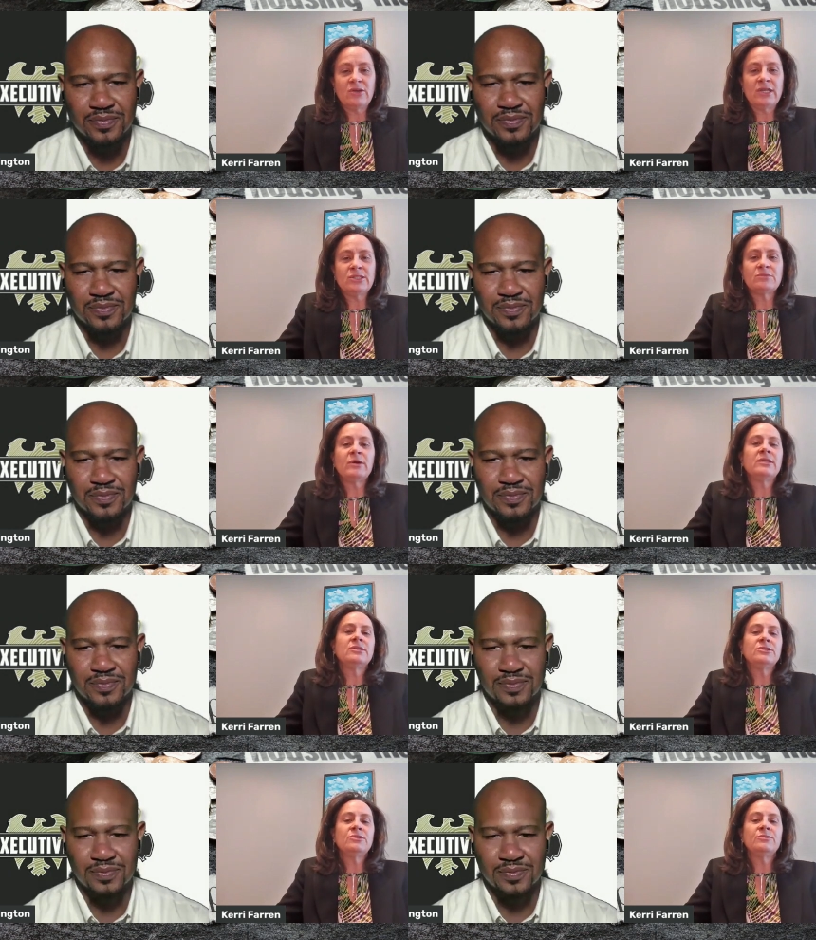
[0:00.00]
Speaker 1: it so i just
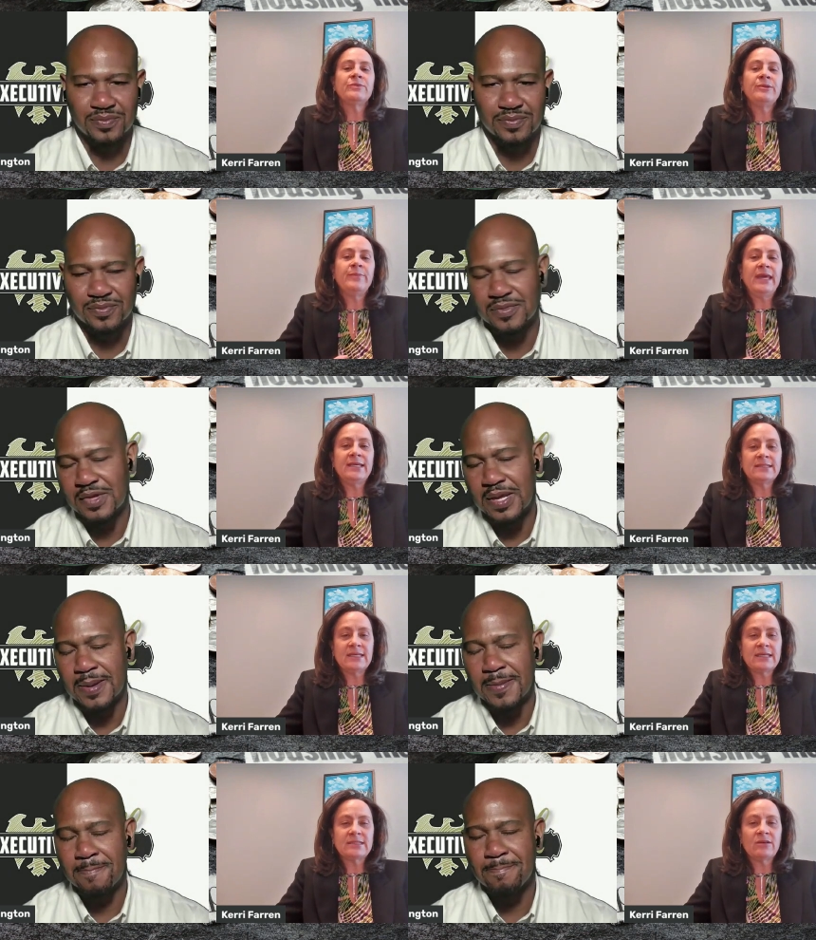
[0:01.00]
wanted to the
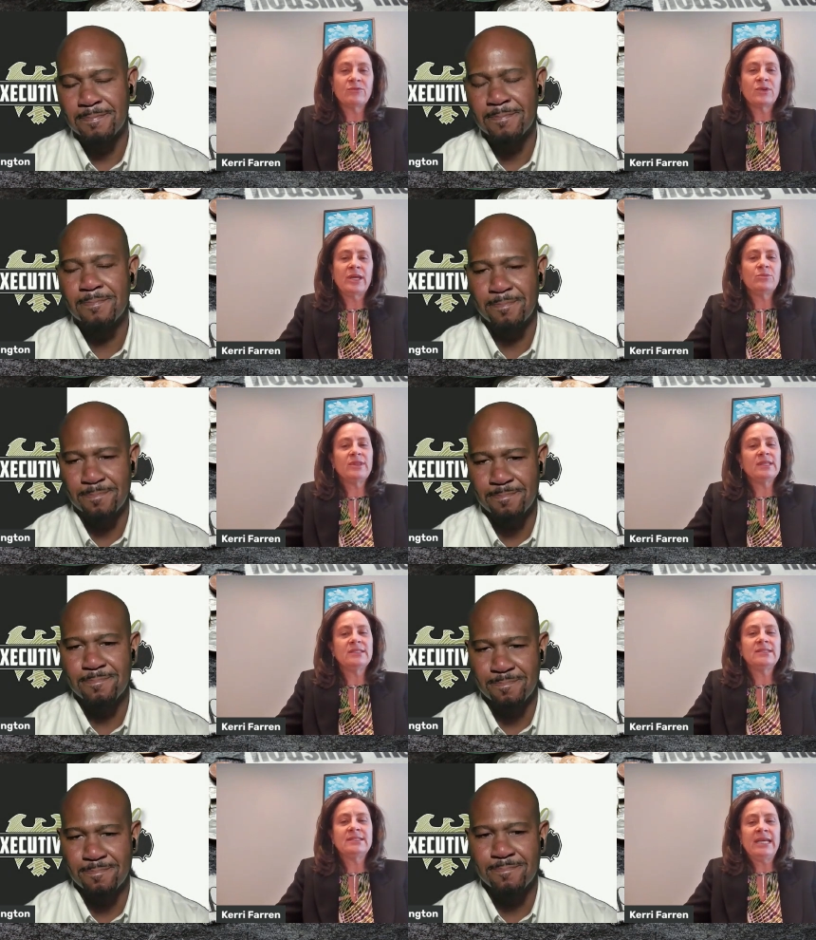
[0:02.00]
basics of kind of what
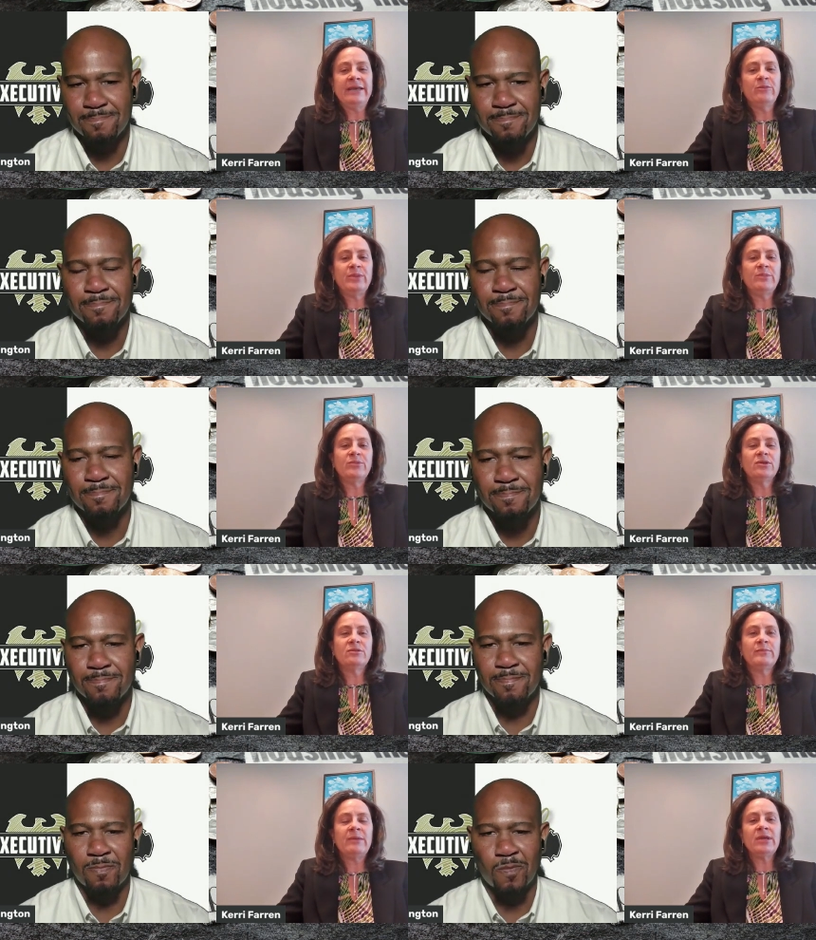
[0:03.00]
this is to help
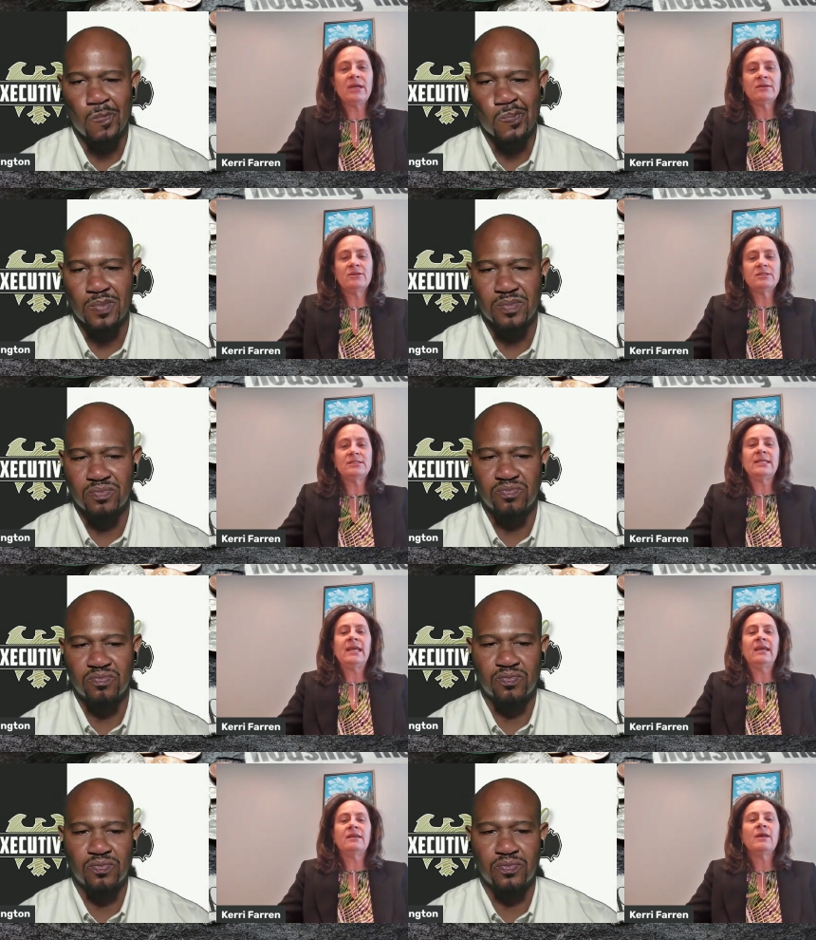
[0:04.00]
people maybe
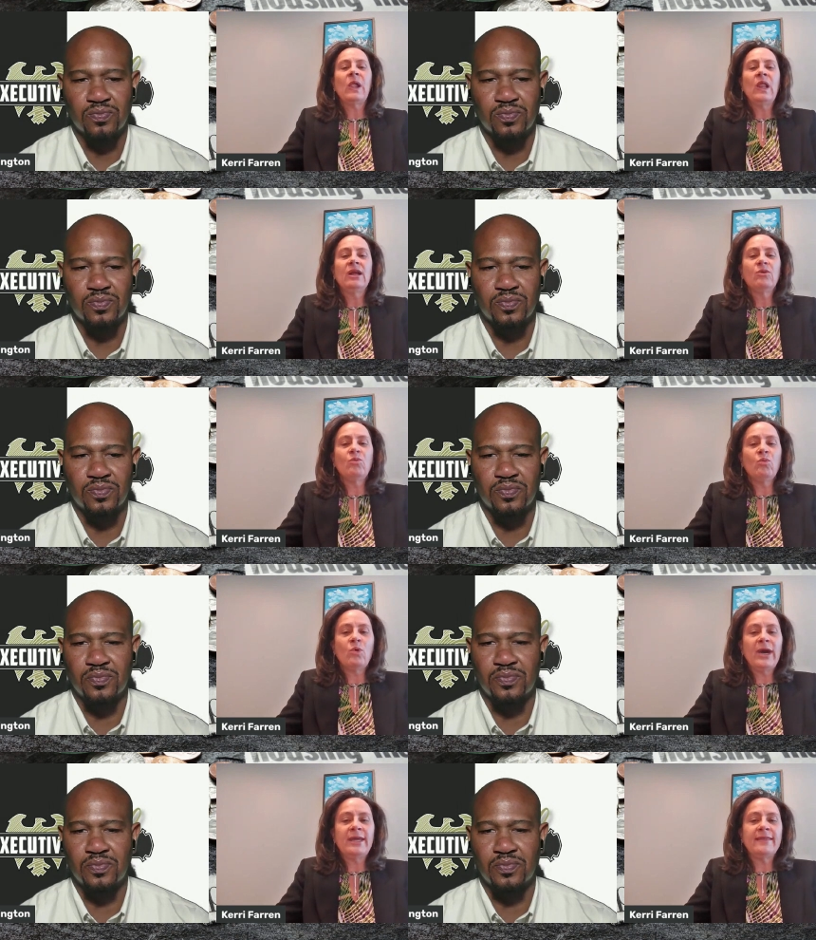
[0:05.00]
understand
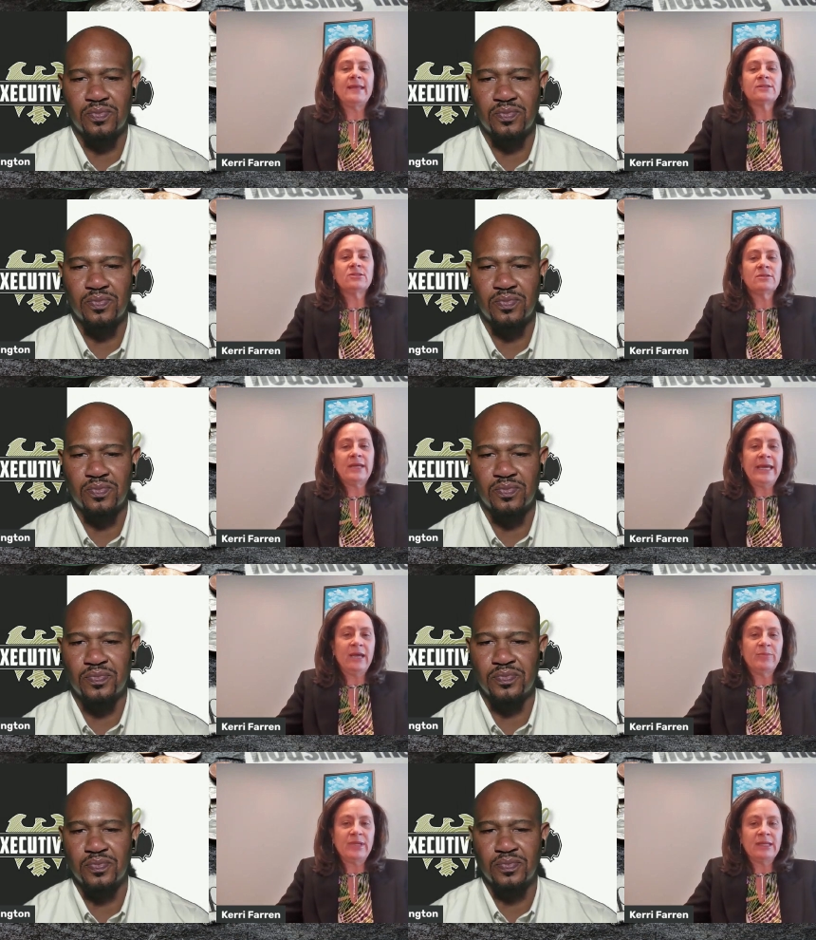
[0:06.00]
why things are
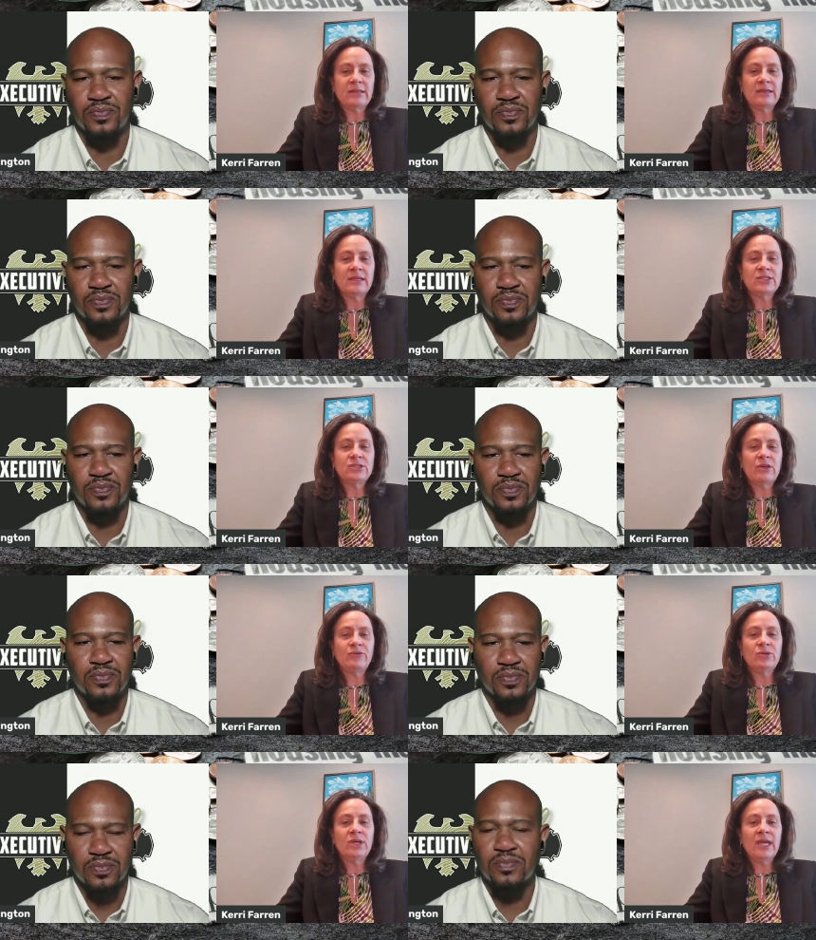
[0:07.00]
happening like this so
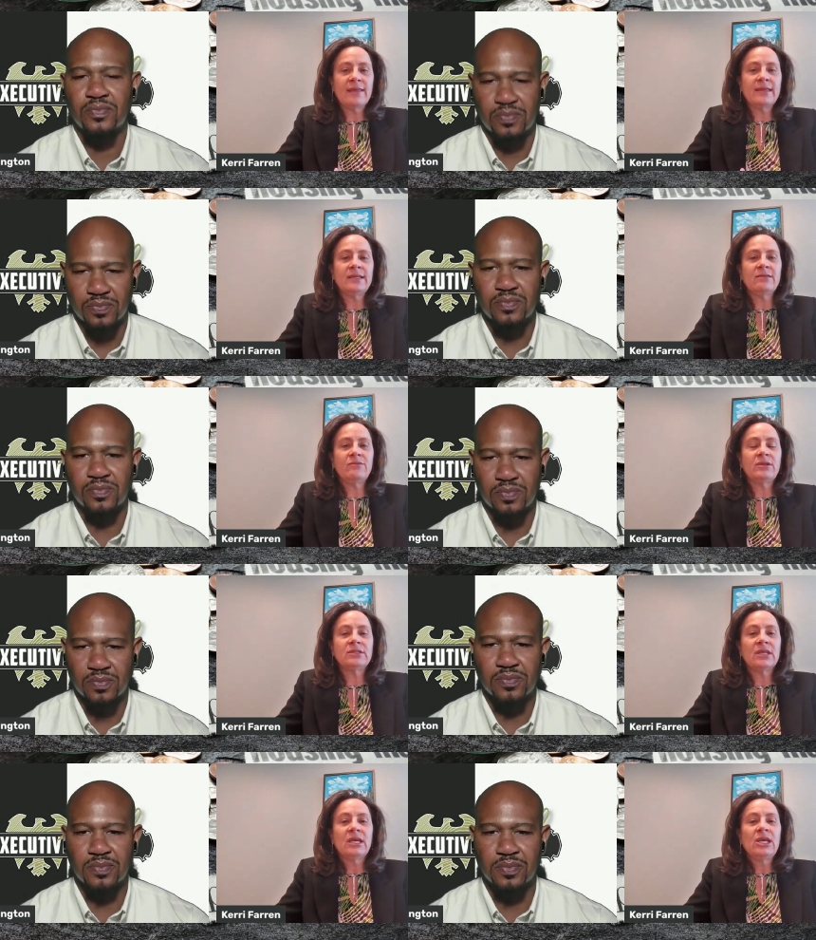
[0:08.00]
if you look at the
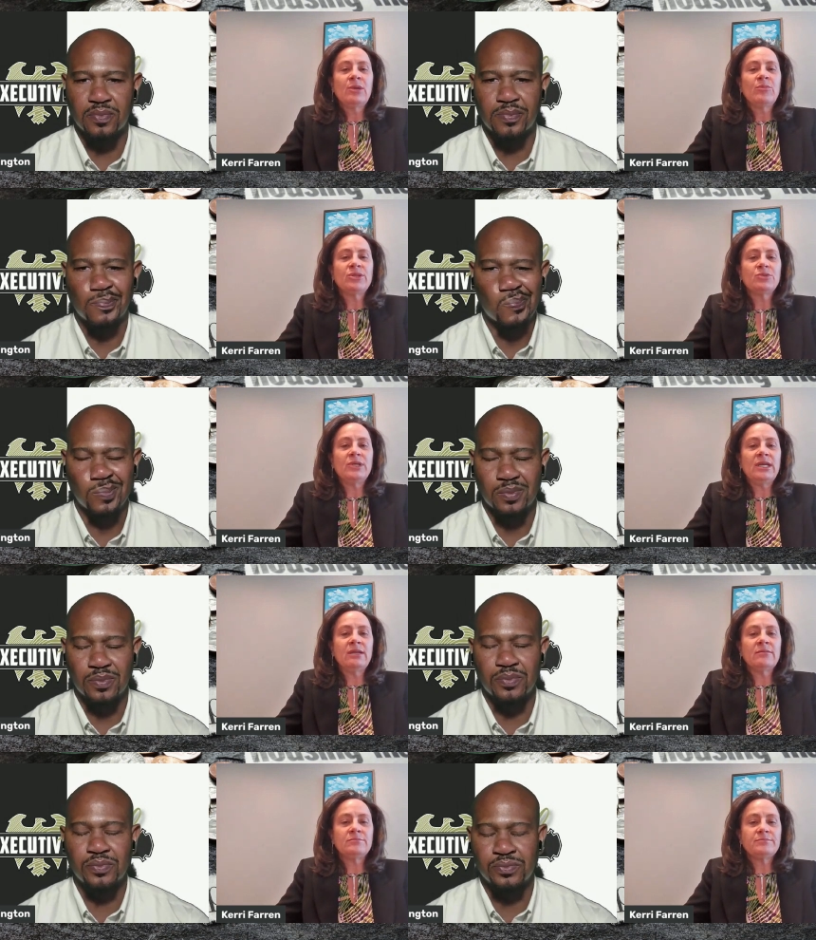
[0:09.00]
difference
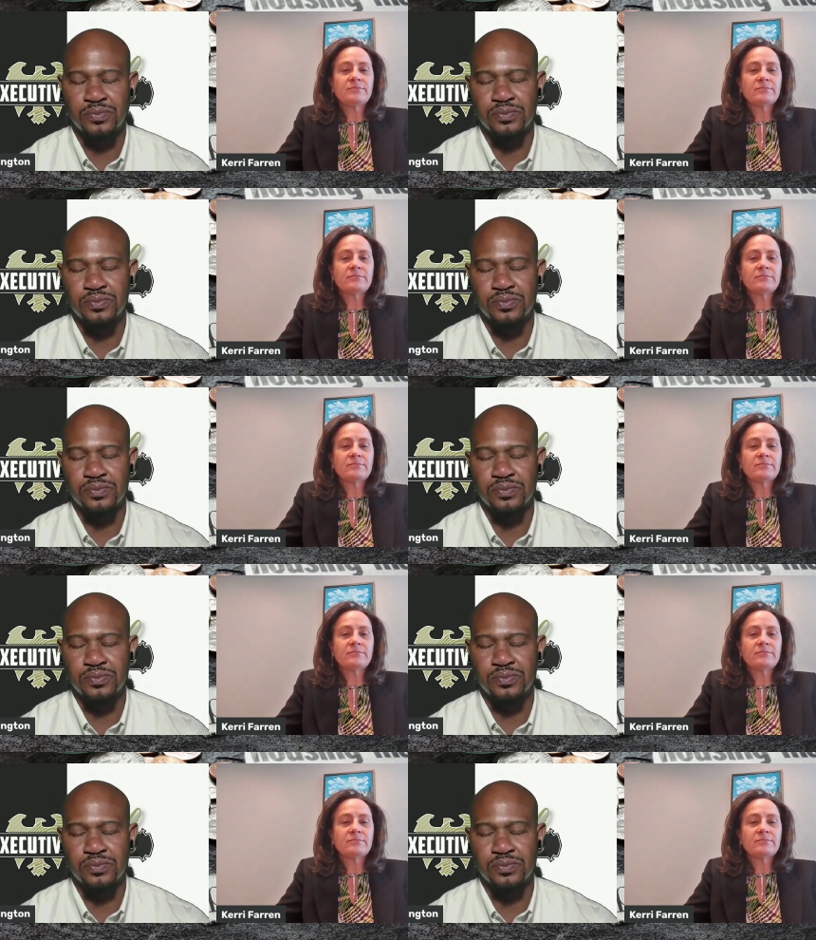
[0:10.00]
between